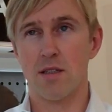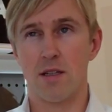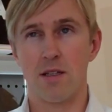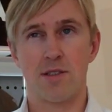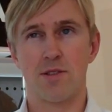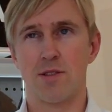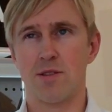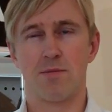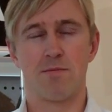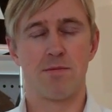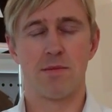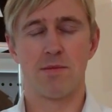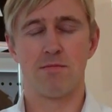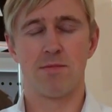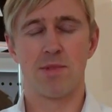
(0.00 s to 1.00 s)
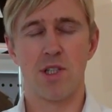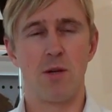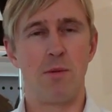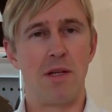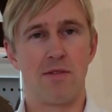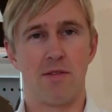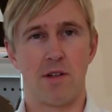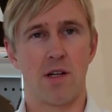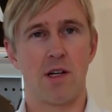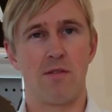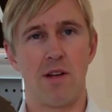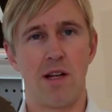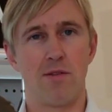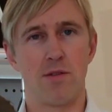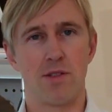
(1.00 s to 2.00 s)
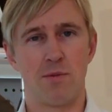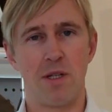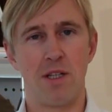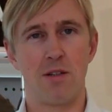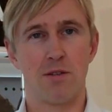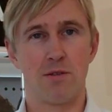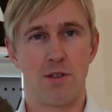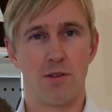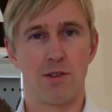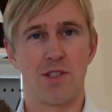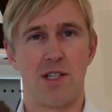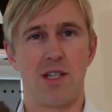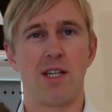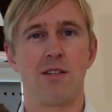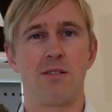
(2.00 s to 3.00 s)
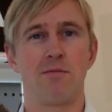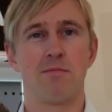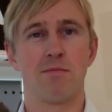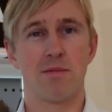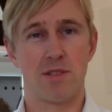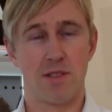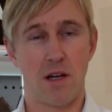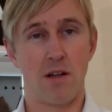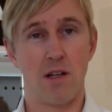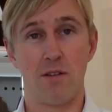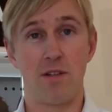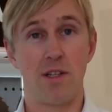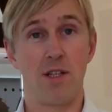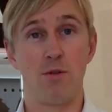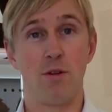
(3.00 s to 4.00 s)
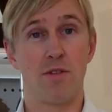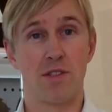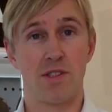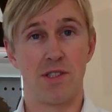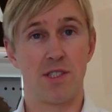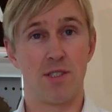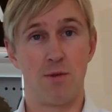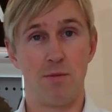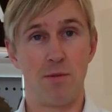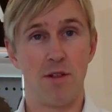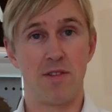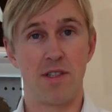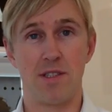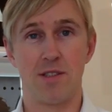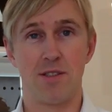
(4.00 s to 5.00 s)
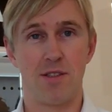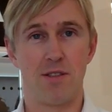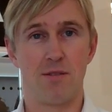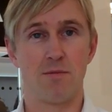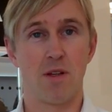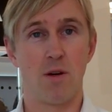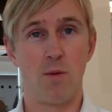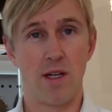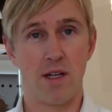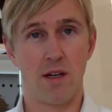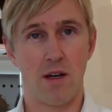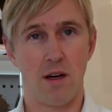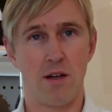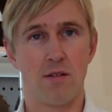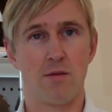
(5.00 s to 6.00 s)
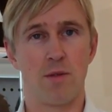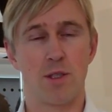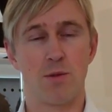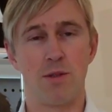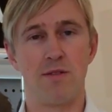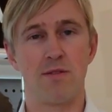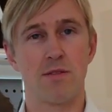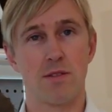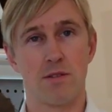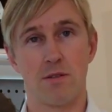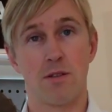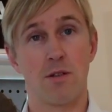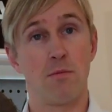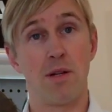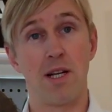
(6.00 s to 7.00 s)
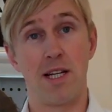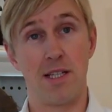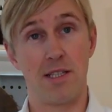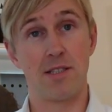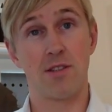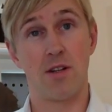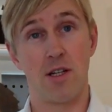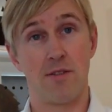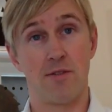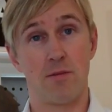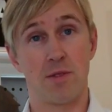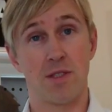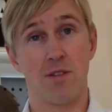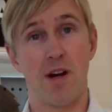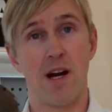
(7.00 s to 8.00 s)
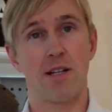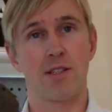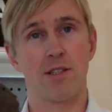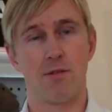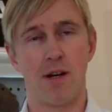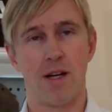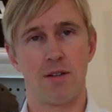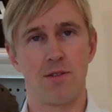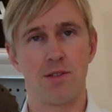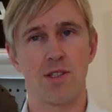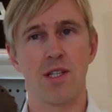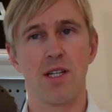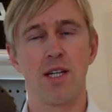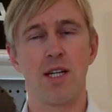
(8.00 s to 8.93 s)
There's just so many different kind of levels. I mean, you're sitting in our lovely new offices that we moved into a week ago, which we've completely designed from scratch around